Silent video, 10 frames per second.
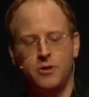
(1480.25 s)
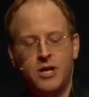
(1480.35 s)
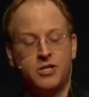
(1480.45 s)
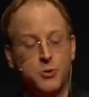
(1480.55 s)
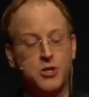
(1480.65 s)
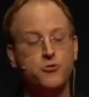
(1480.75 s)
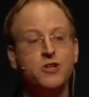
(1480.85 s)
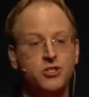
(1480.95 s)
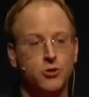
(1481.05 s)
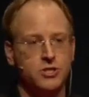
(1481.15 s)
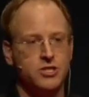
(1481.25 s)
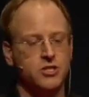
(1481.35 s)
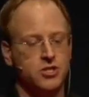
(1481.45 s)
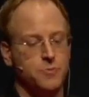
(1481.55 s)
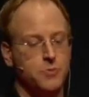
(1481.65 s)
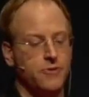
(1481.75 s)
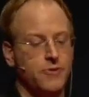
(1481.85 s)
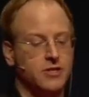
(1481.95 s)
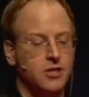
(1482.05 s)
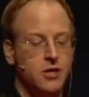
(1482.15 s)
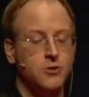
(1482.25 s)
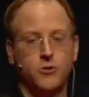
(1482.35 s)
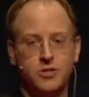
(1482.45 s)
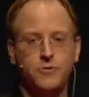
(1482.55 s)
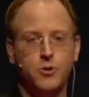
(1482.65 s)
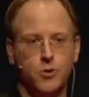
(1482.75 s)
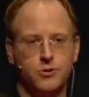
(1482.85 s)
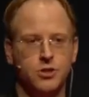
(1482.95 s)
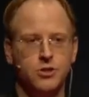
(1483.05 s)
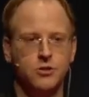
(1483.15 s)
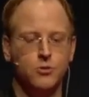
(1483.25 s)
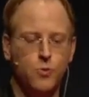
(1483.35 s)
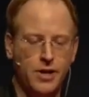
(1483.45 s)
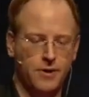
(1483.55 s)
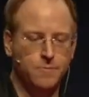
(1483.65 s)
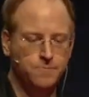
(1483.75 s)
and to increase your distance to perfect, not if you want to win.